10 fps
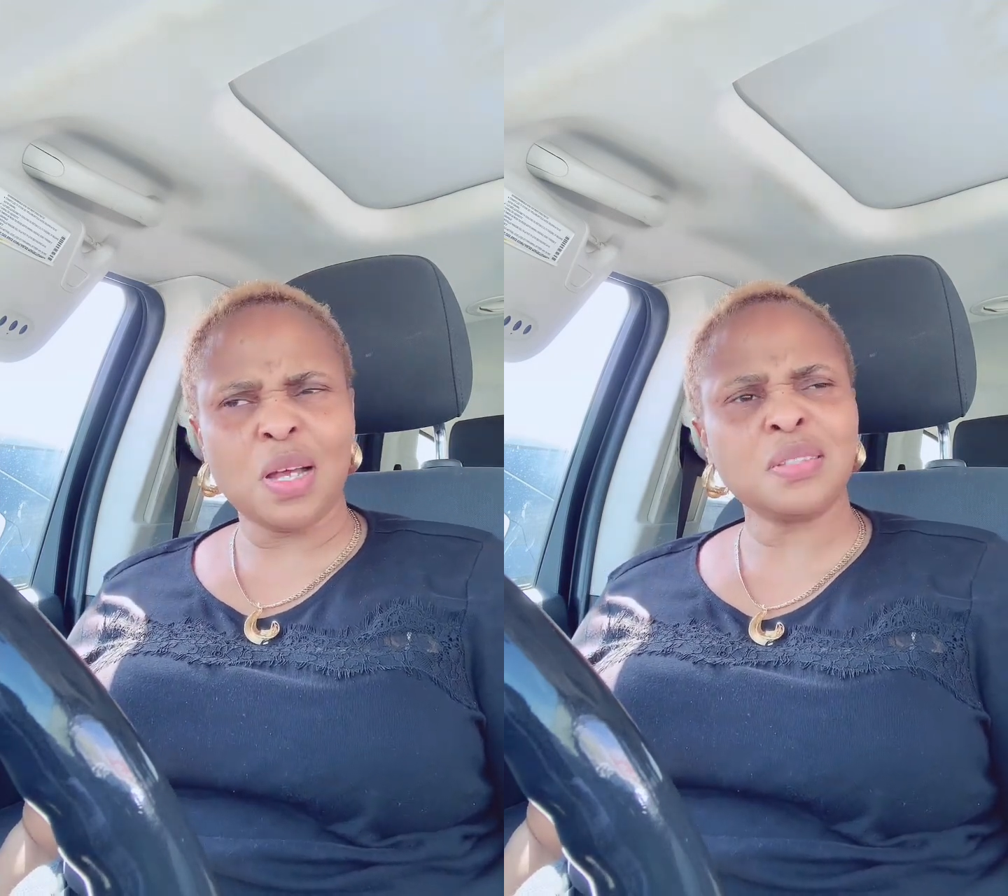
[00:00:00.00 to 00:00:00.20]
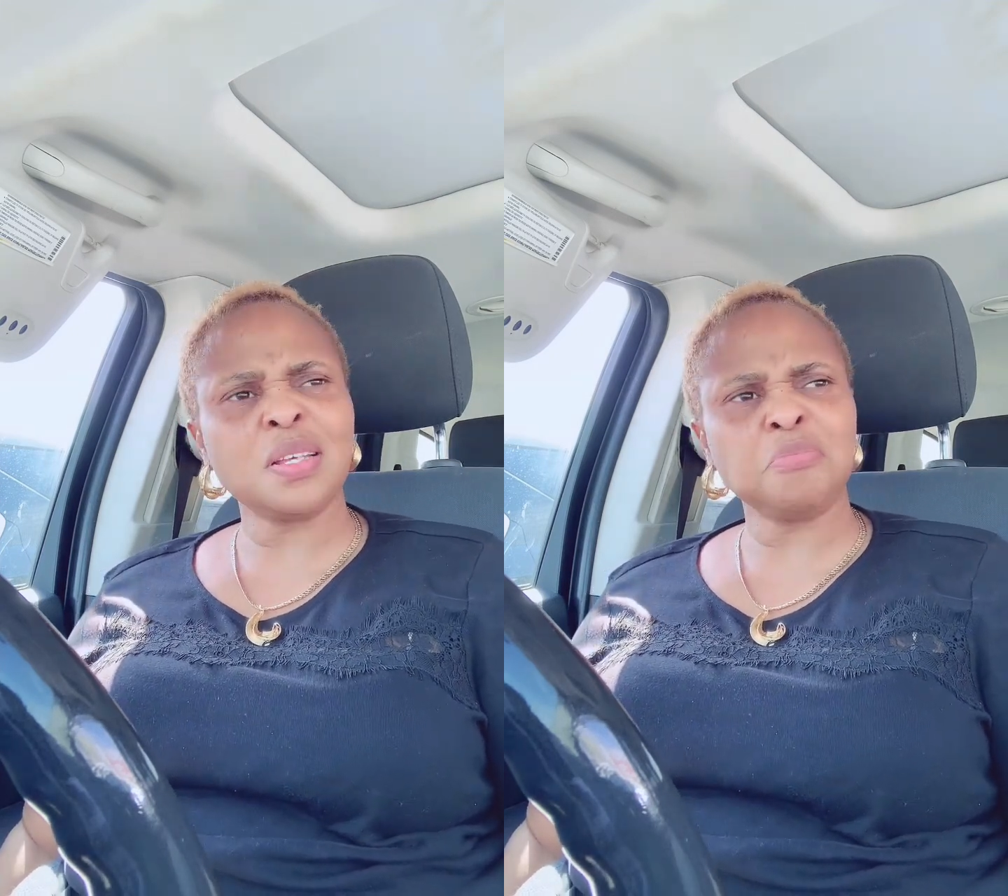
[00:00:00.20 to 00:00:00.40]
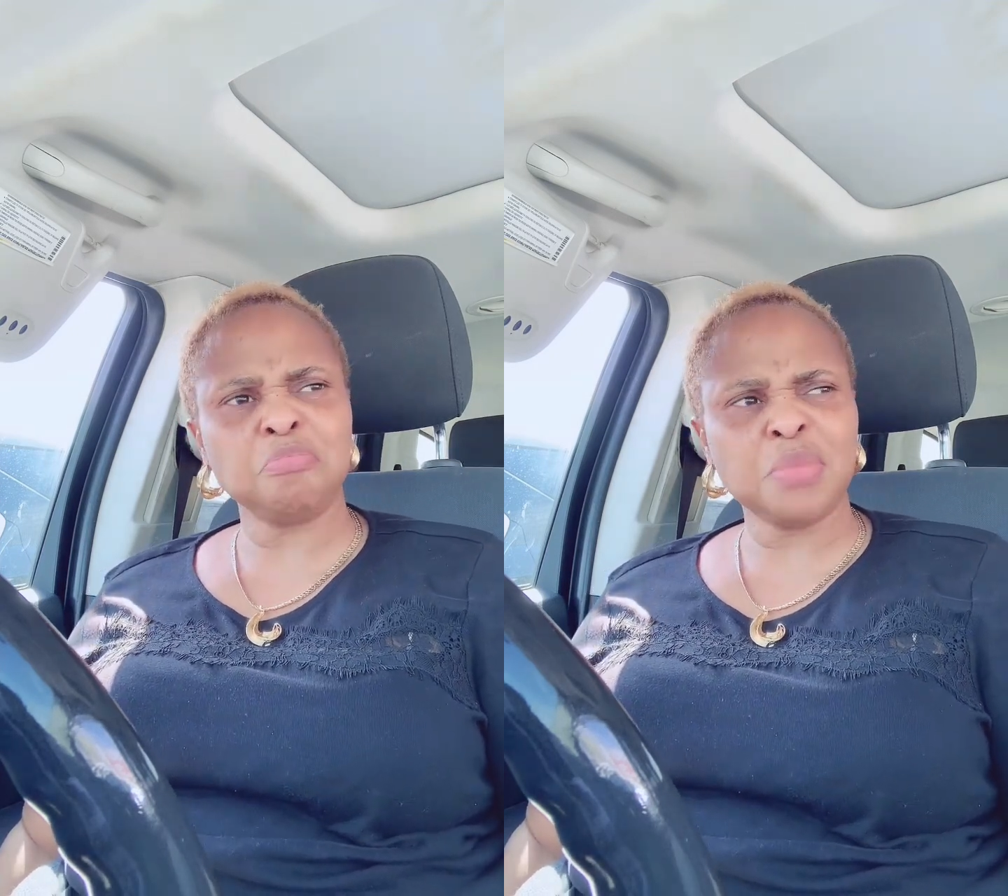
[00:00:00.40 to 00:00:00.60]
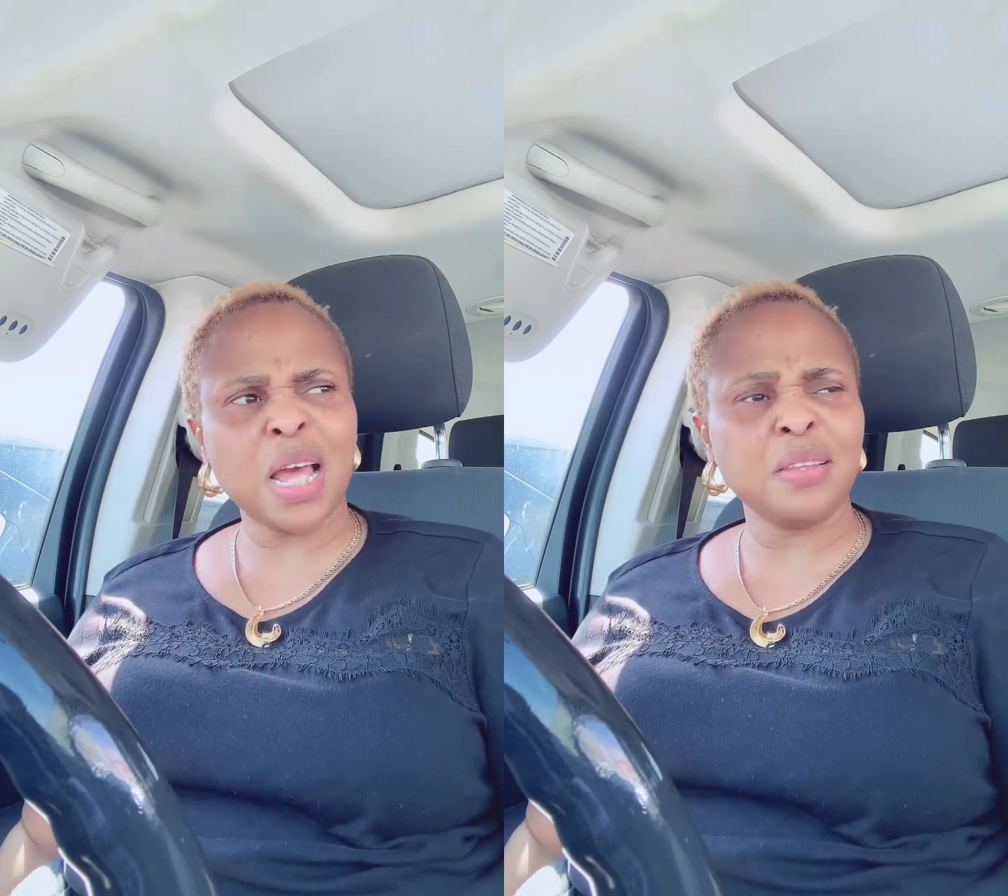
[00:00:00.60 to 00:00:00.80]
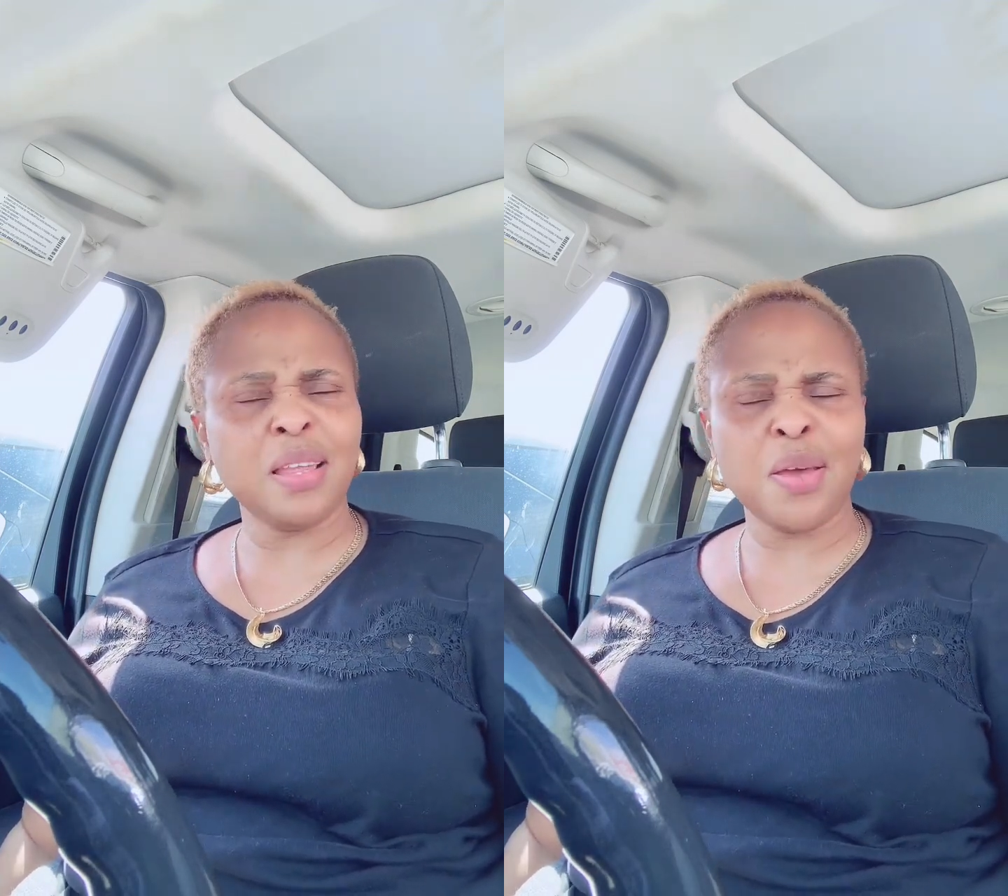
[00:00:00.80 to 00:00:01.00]
I say,
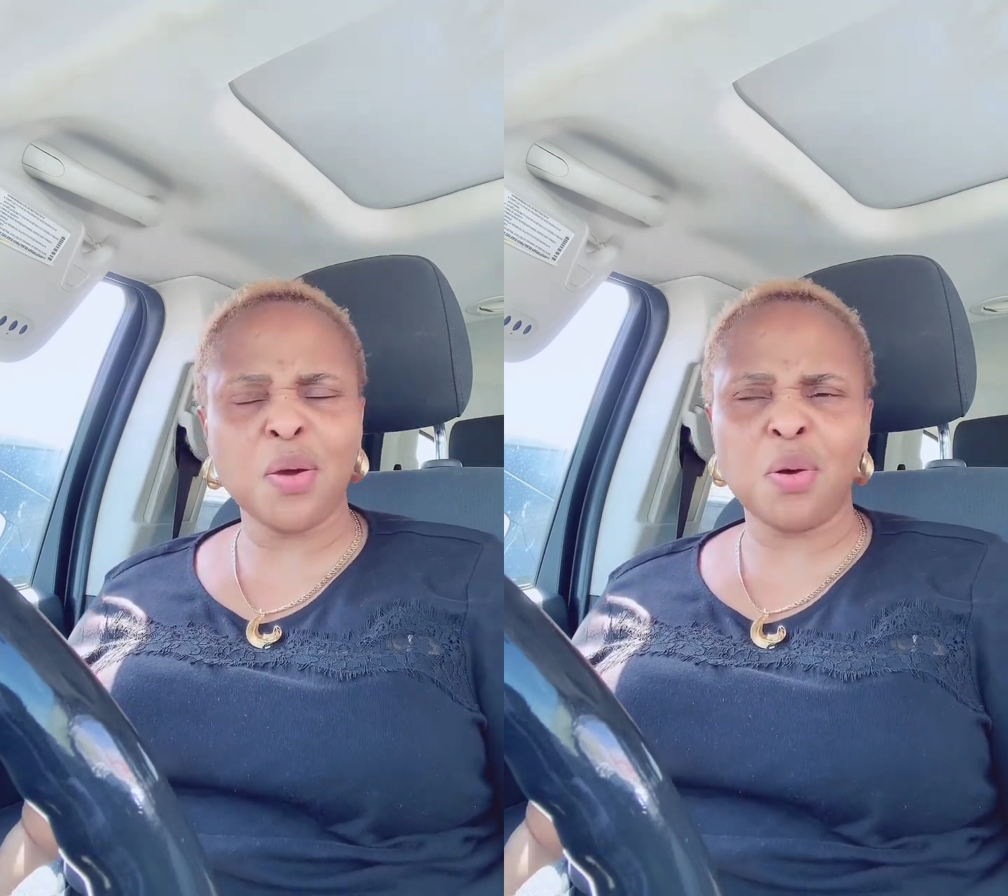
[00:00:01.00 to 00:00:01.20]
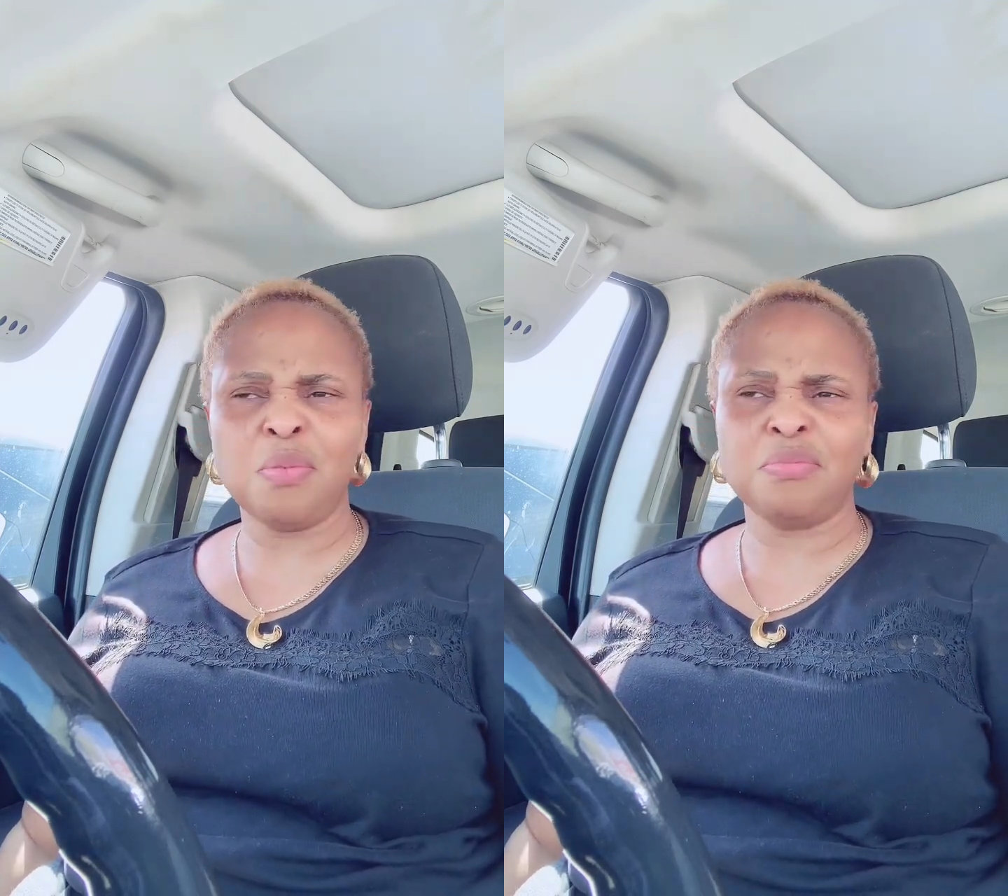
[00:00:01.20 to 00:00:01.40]
I there